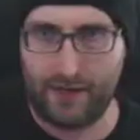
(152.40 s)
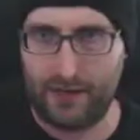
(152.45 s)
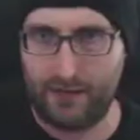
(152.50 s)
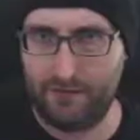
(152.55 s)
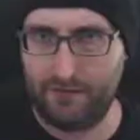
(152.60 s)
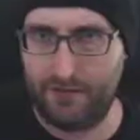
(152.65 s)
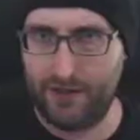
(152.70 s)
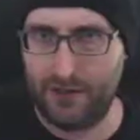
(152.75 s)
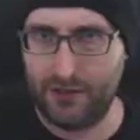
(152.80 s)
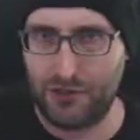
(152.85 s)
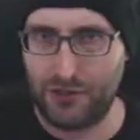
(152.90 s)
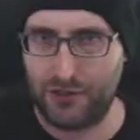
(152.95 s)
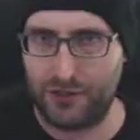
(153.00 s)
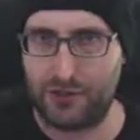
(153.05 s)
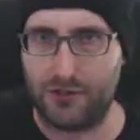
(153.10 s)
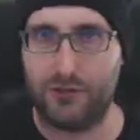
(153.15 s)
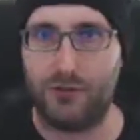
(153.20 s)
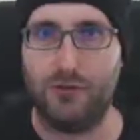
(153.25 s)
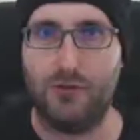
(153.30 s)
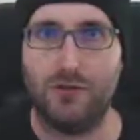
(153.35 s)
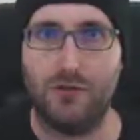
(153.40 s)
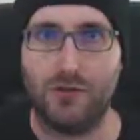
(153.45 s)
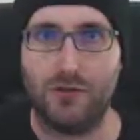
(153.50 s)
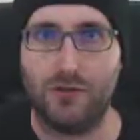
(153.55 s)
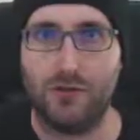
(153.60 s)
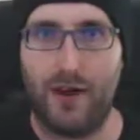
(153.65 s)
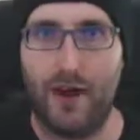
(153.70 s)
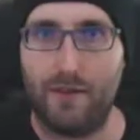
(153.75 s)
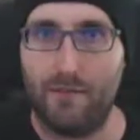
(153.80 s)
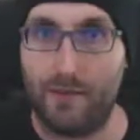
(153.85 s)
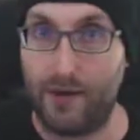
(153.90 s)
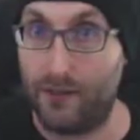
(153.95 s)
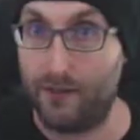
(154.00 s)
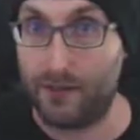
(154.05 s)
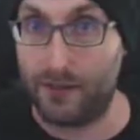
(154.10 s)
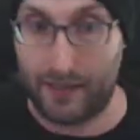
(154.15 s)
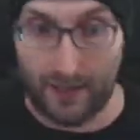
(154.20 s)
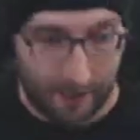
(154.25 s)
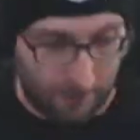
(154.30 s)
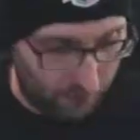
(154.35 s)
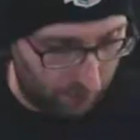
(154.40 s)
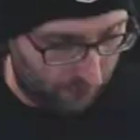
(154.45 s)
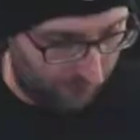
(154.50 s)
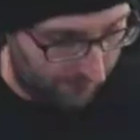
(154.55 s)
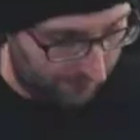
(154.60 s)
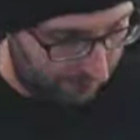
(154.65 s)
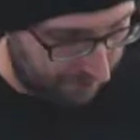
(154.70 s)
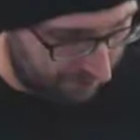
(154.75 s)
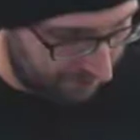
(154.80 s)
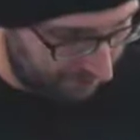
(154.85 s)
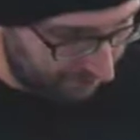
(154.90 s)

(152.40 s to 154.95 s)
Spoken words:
convention exclusive, so I haven't been able to get one.